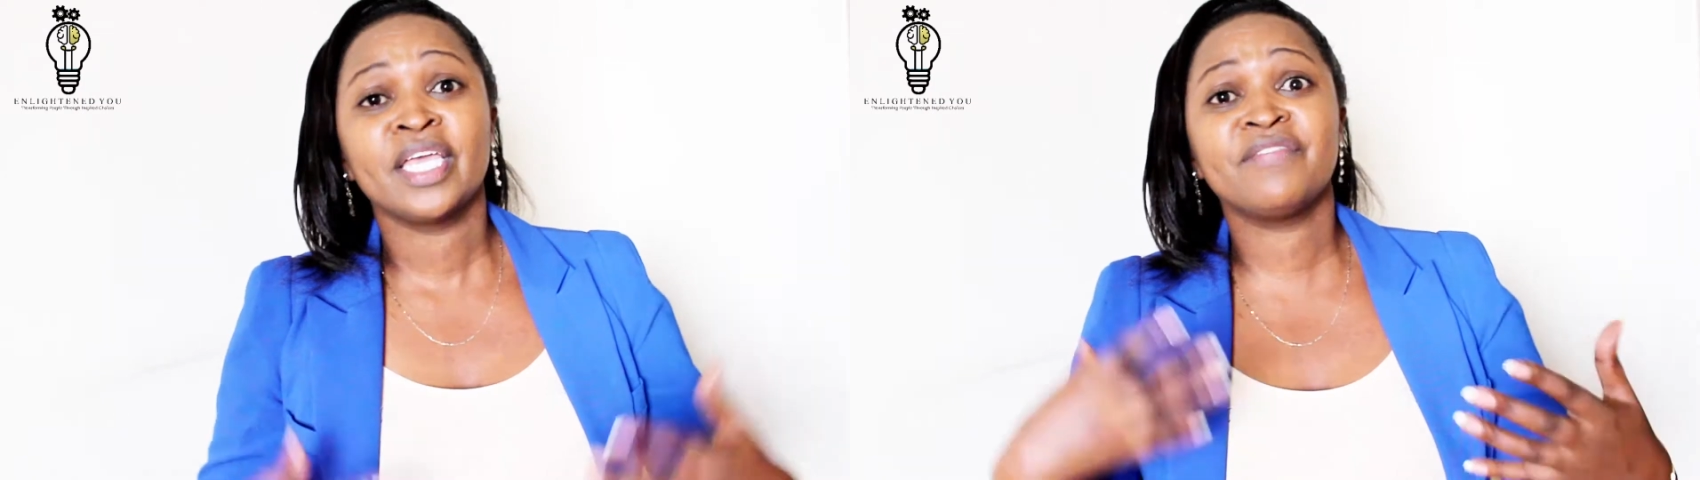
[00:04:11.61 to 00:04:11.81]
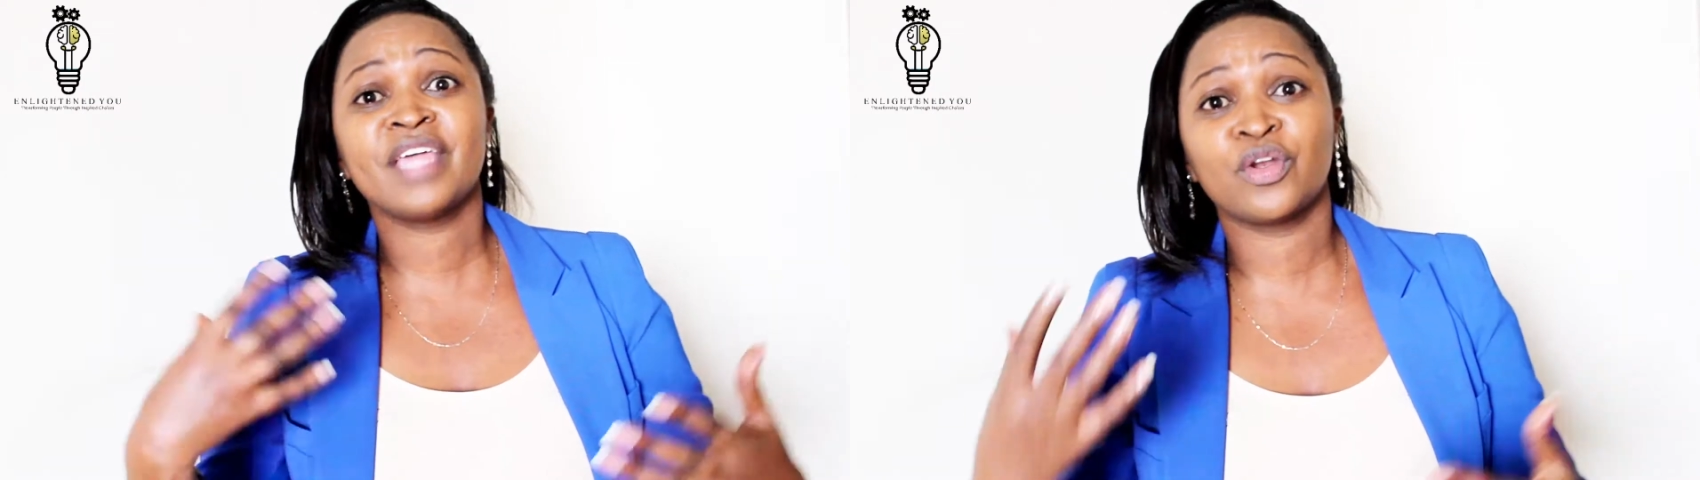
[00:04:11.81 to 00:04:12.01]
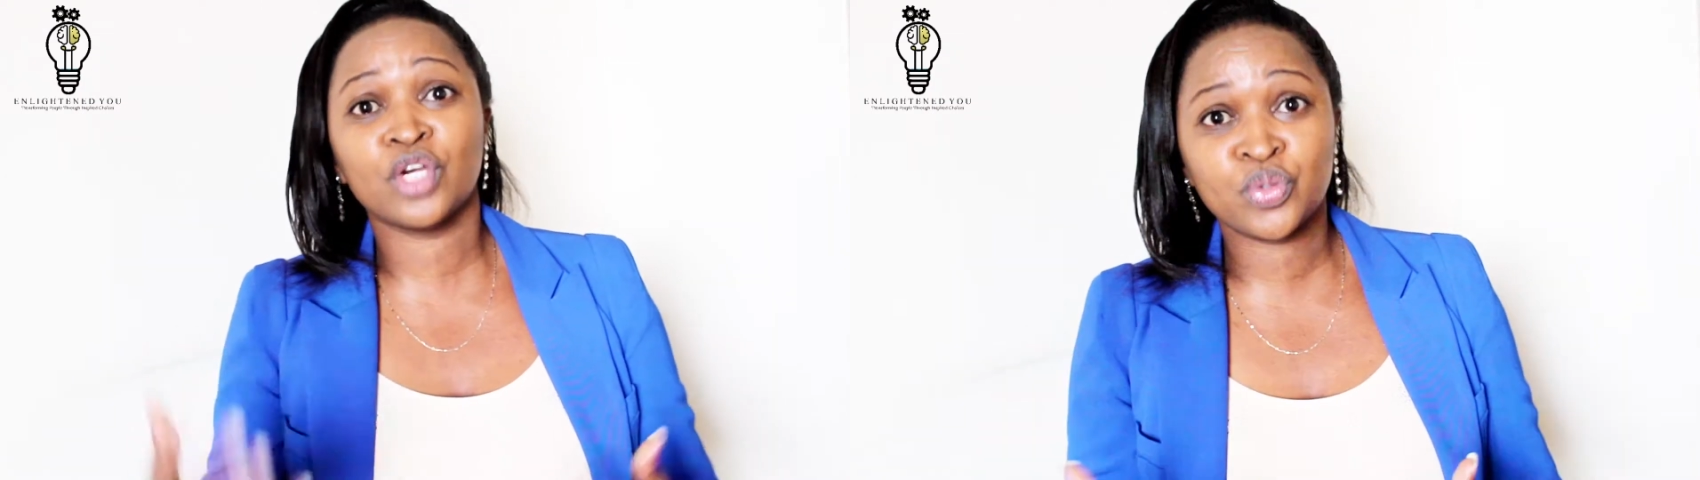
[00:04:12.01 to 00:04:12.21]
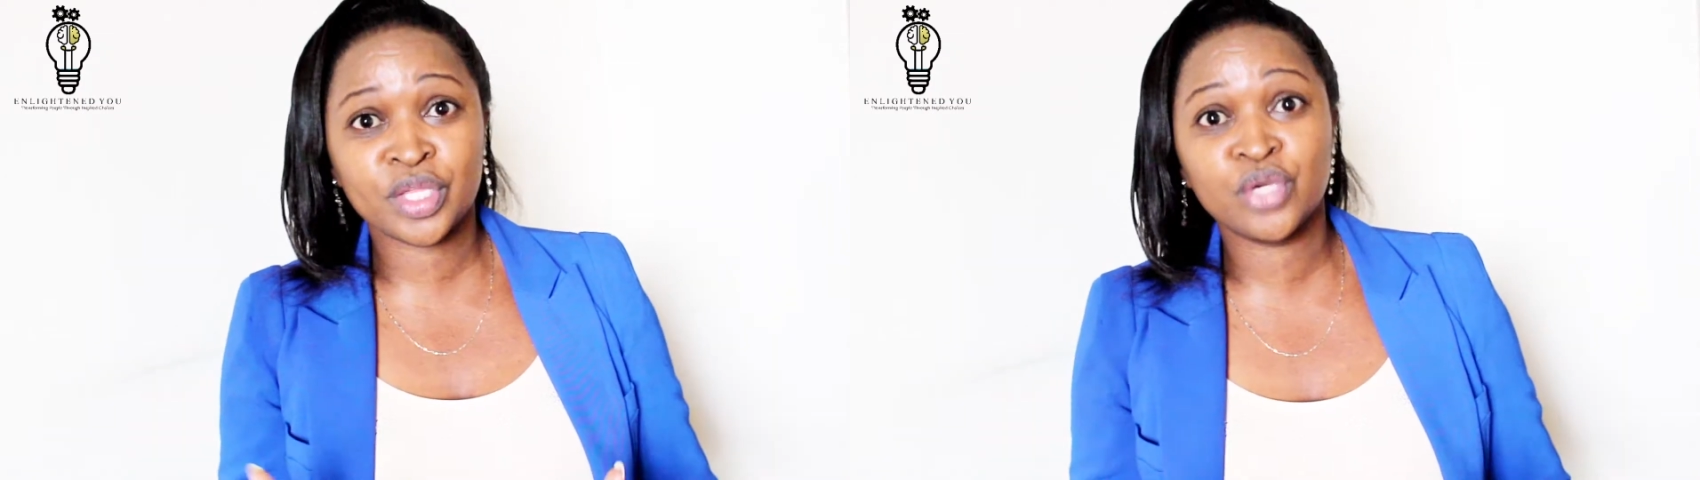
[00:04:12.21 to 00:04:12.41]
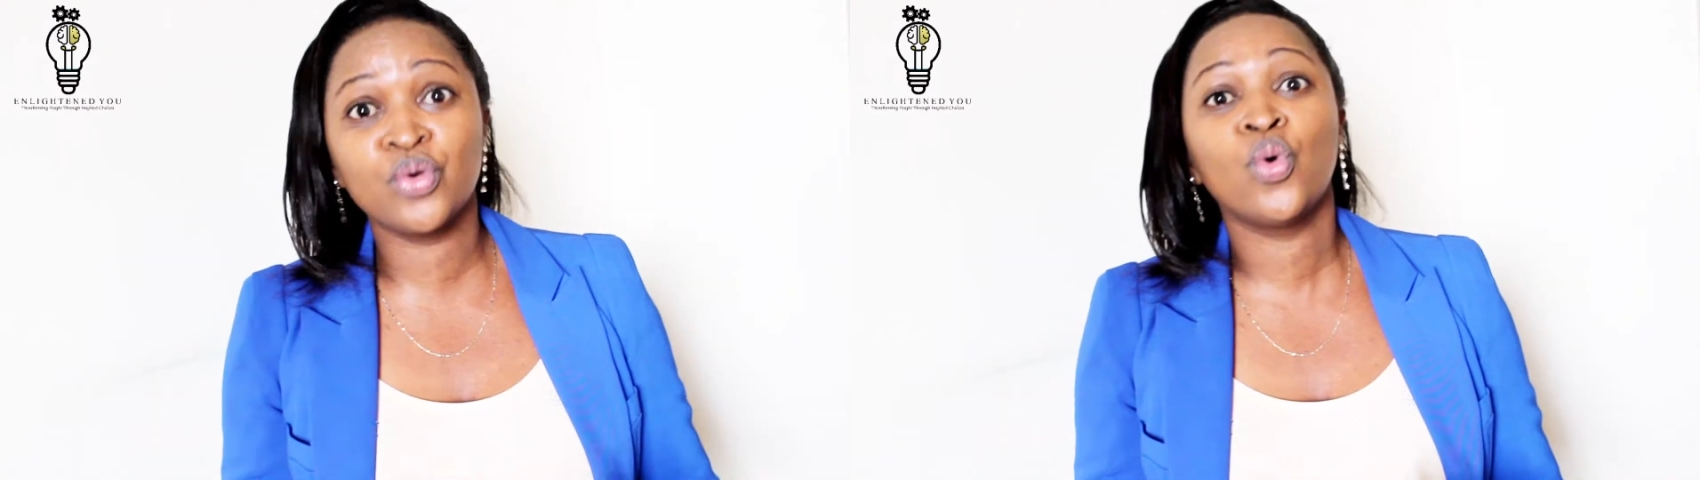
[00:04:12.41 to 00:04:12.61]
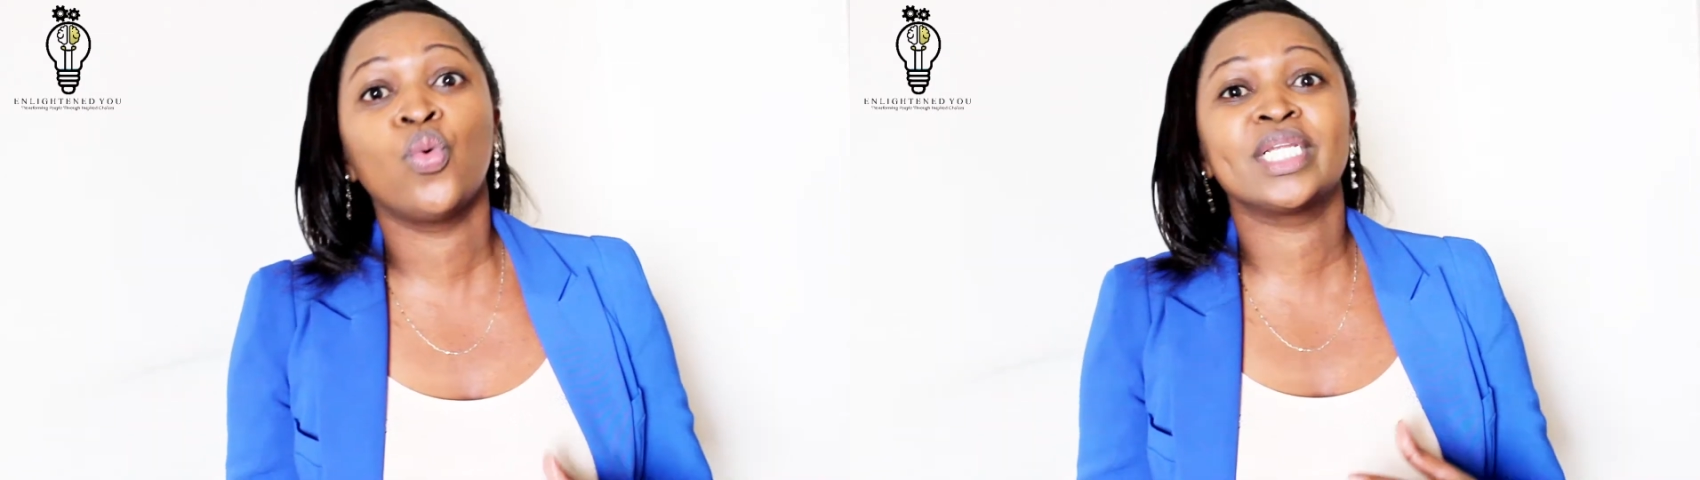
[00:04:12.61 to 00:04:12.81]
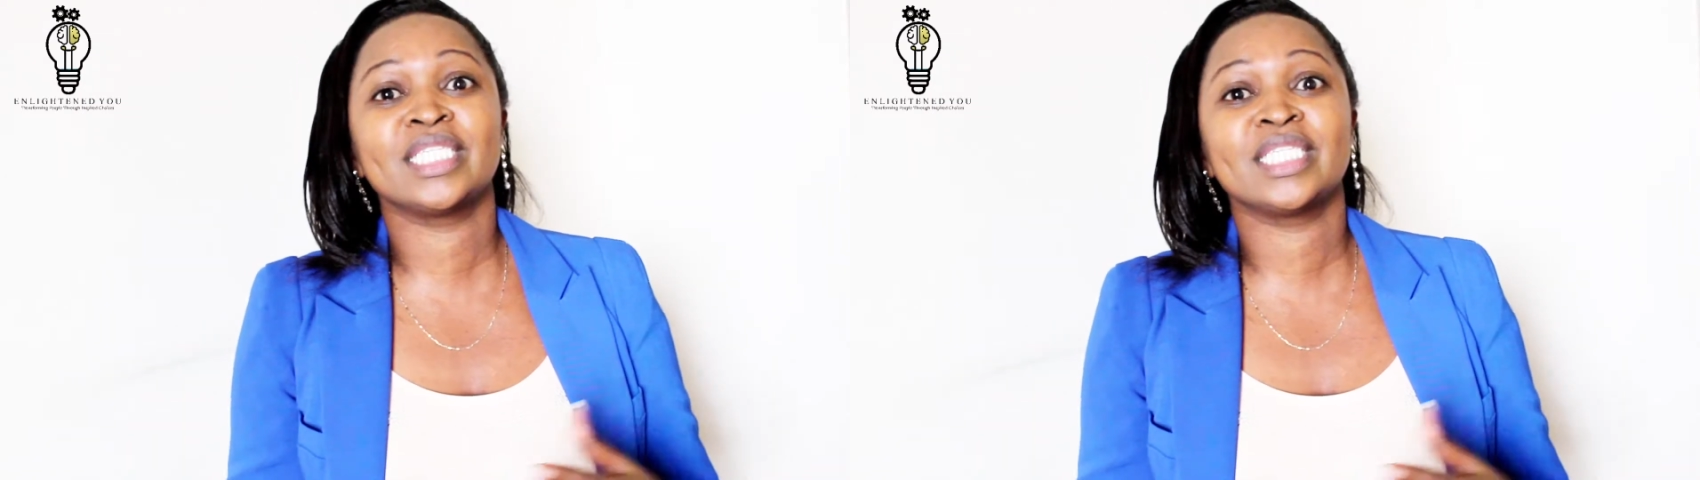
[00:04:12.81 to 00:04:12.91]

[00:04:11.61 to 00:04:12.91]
If they are not with you, what